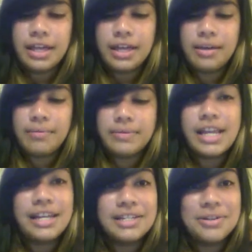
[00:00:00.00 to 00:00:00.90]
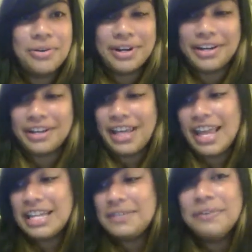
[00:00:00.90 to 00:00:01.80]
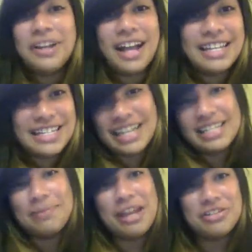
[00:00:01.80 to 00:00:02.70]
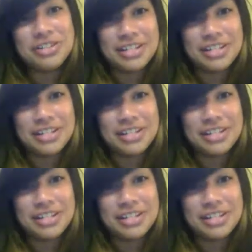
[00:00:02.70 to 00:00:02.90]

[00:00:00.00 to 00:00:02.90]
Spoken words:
Science core, it's for non-science majors.